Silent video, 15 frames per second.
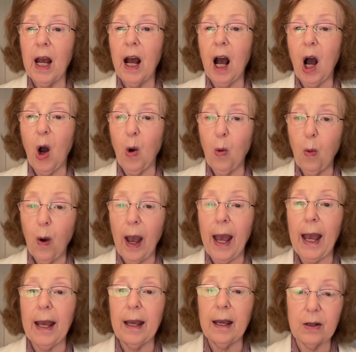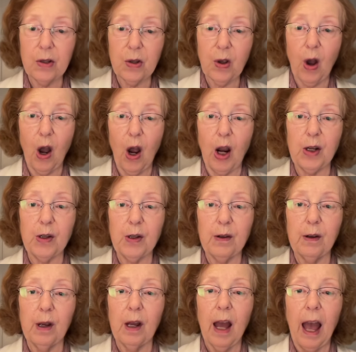away his heart
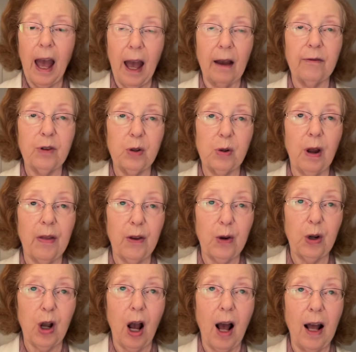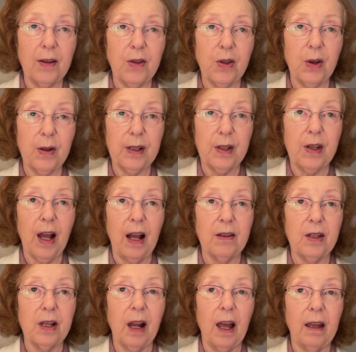after other gods. So it sounds
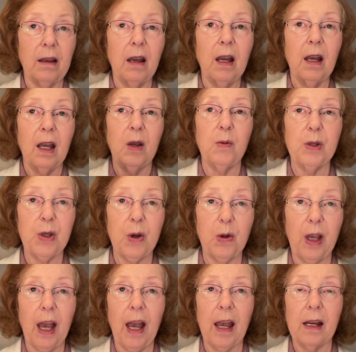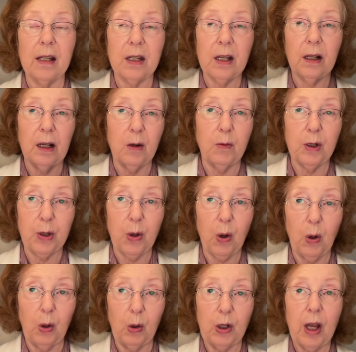like he was okay until he was
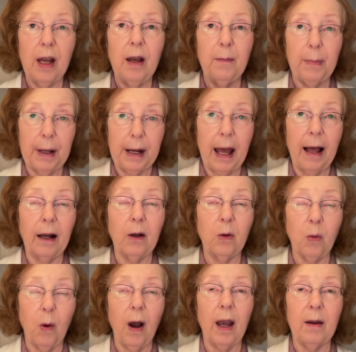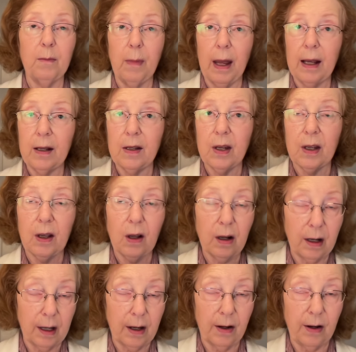old, but Ellen White makes it
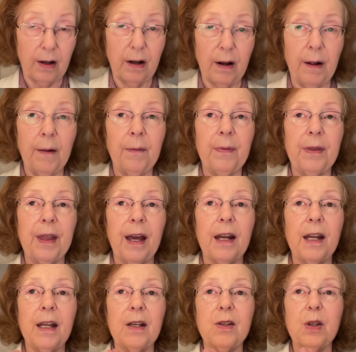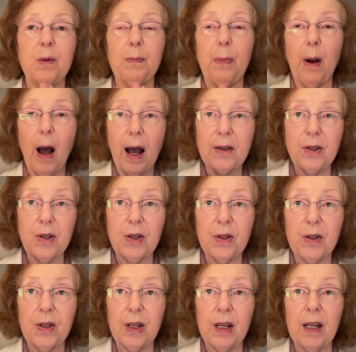clear that his
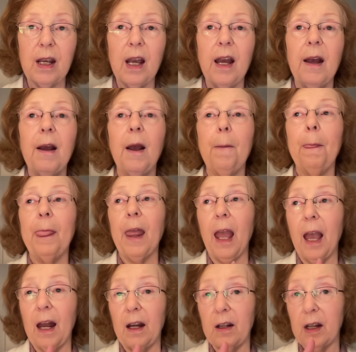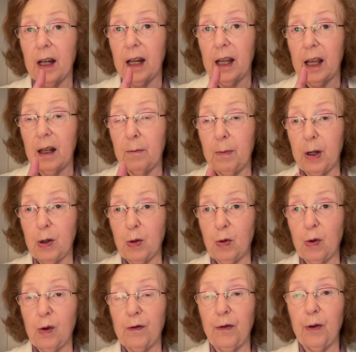apostasy, and it can be
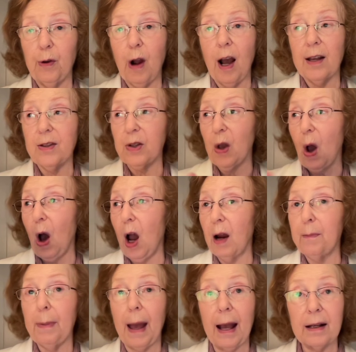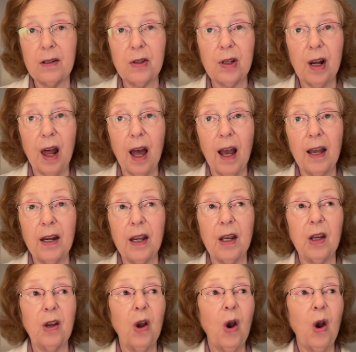true for us, our backsliding